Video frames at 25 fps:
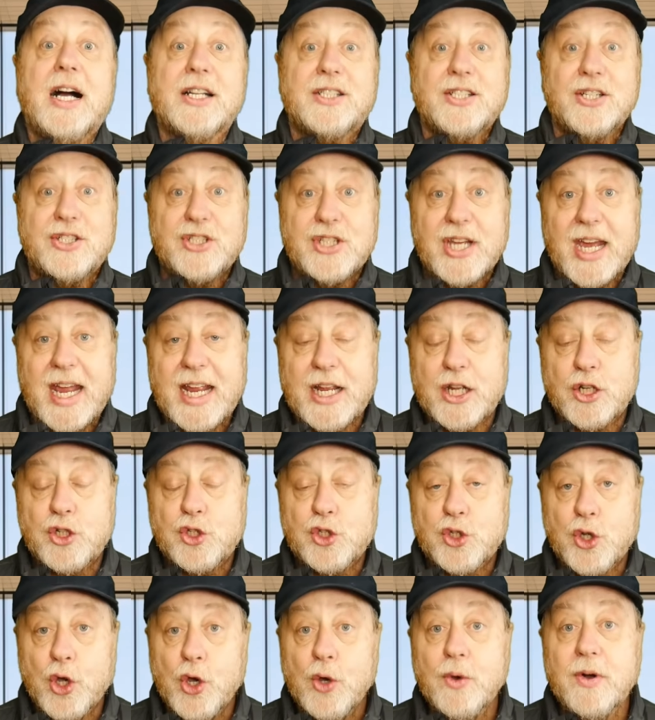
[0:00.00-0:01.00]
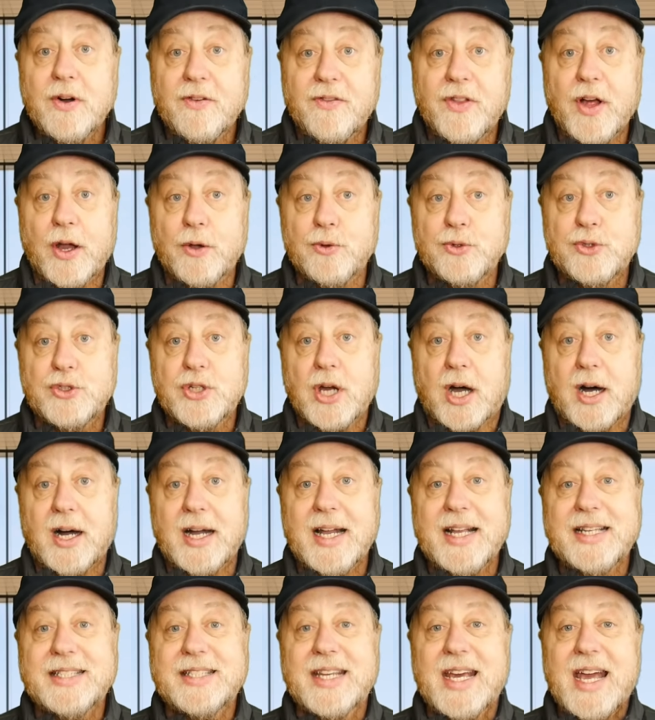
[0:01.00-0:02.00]
to take two of those
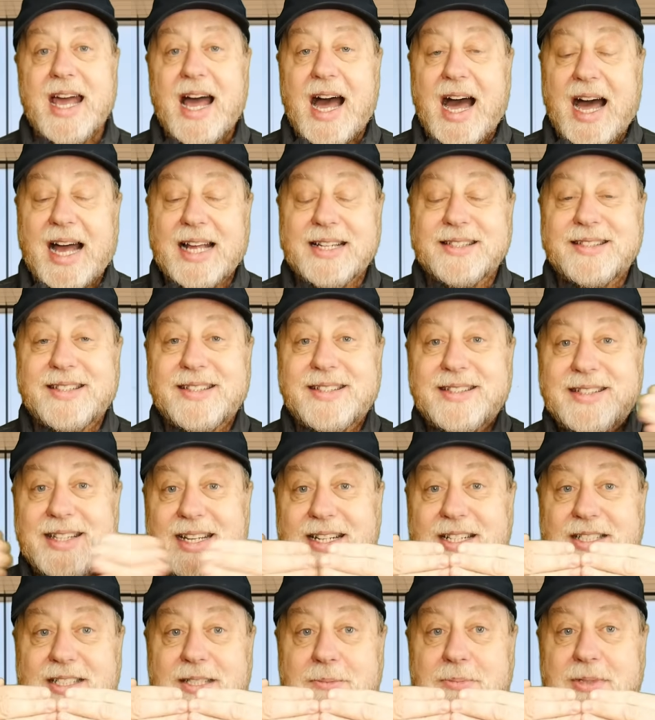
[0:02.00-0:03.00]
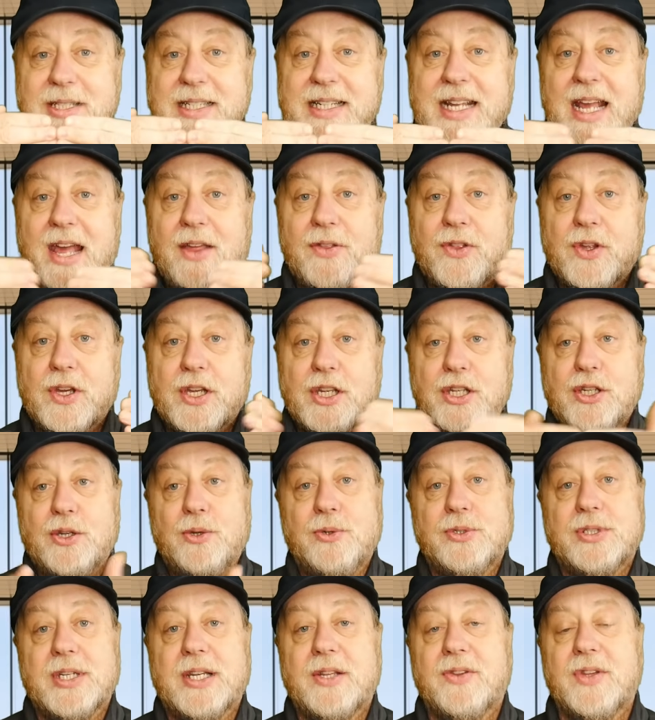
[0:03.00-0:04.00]
dies and stitch them together
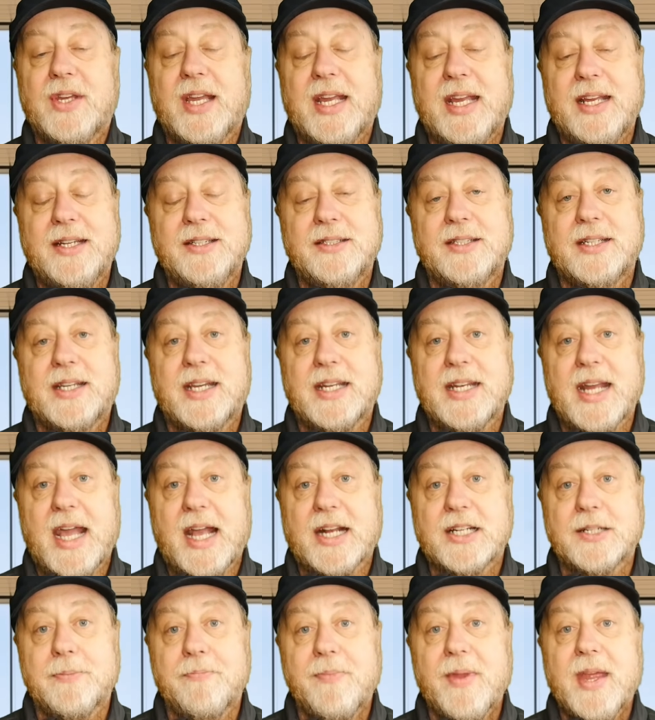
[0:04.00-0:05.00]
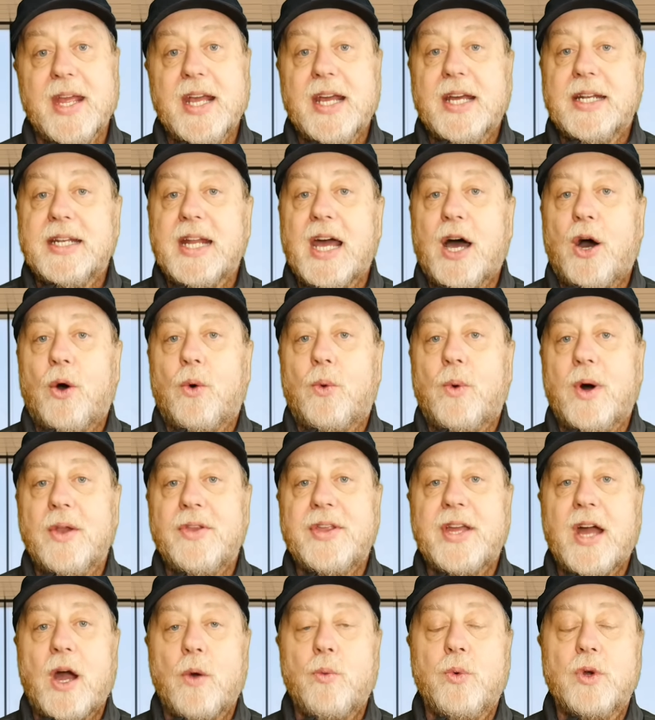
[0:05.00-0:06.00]
using the interconnect. Now, one
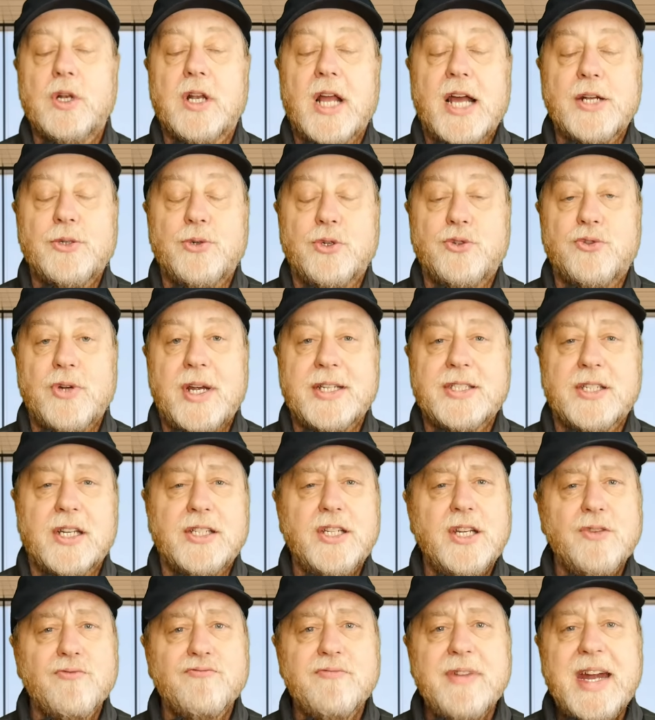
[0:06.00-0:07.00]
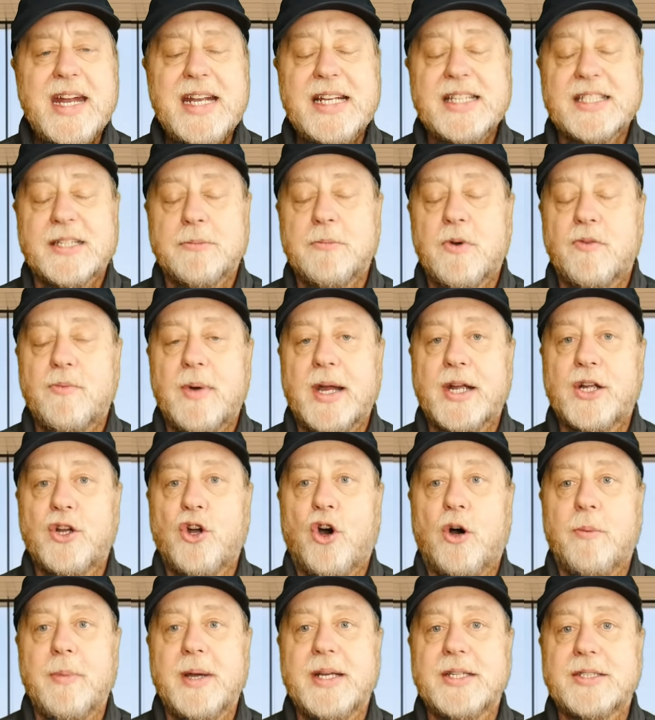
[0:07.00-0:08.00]
thing I would like to address, I did read in some of my
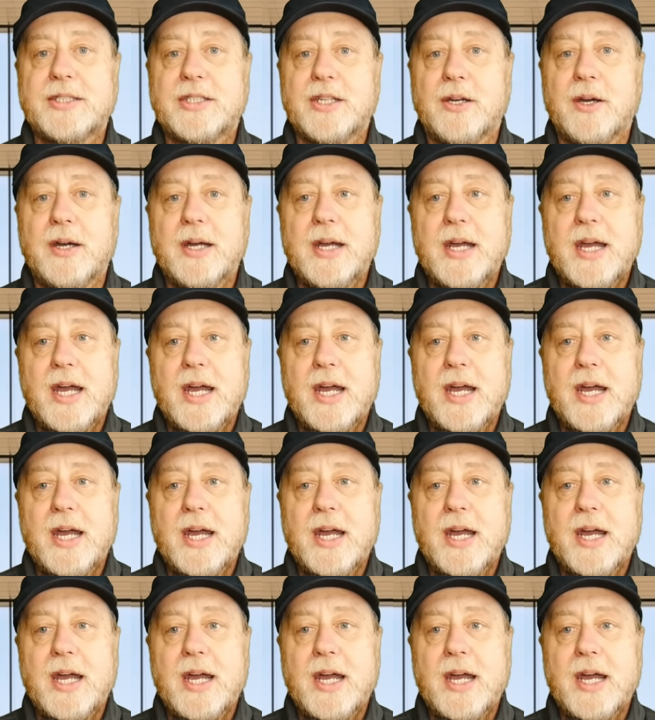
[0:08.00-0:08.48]
comments that